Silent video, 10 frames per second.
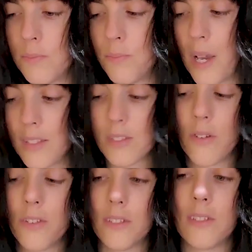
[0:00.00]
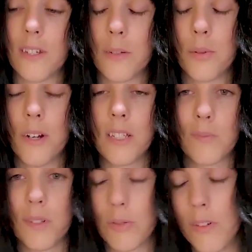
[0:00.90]
based on the sticker price,
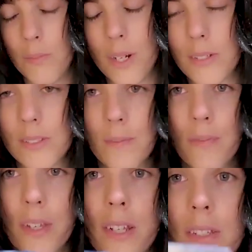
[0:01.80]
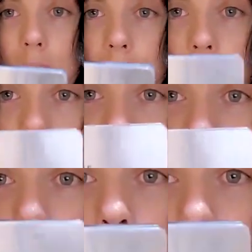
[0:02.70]
but $12. It is still
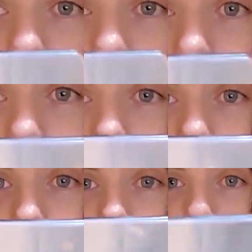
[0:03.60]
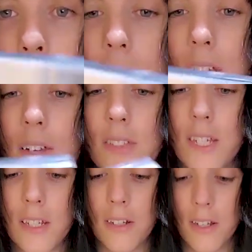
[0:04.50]
one of the nicer looking steel books that I've
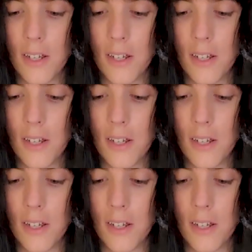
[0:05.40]
seen.